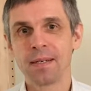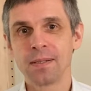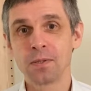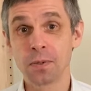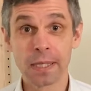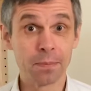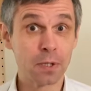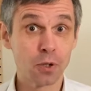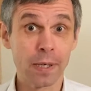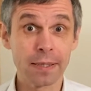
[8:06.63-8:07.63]
To keep
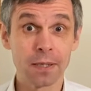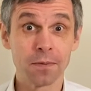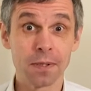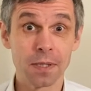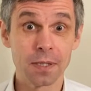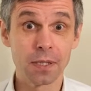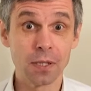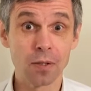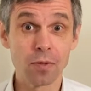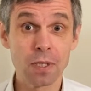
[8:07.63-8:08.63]
track of this
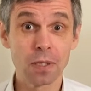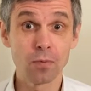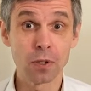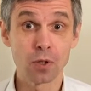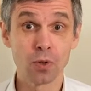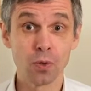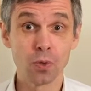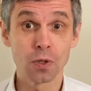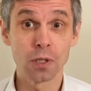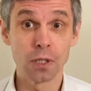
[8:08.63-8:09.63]
degeneracy, we
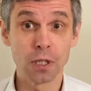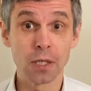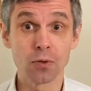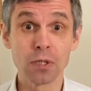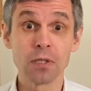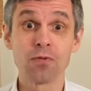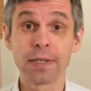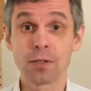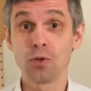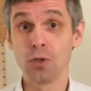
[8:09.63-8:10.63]
introduce the degeneracy
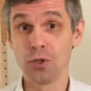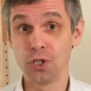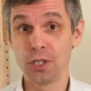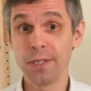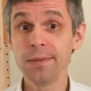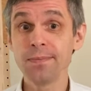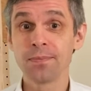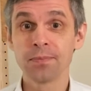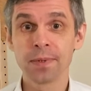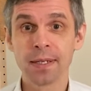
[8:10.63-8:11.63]
factor G,
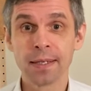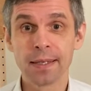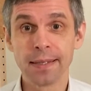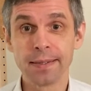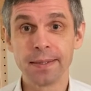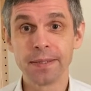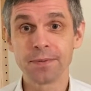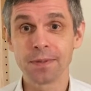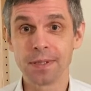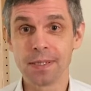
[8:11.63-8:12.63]
and here
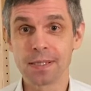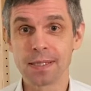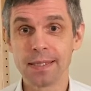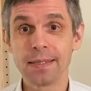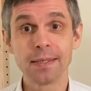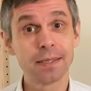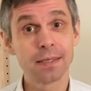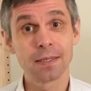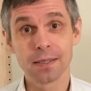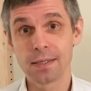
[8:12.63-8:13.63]
for this state it is
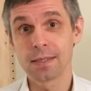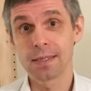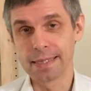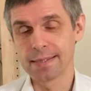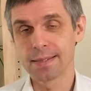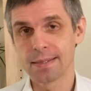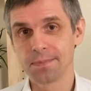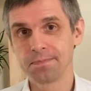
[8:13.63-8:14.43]
just 6.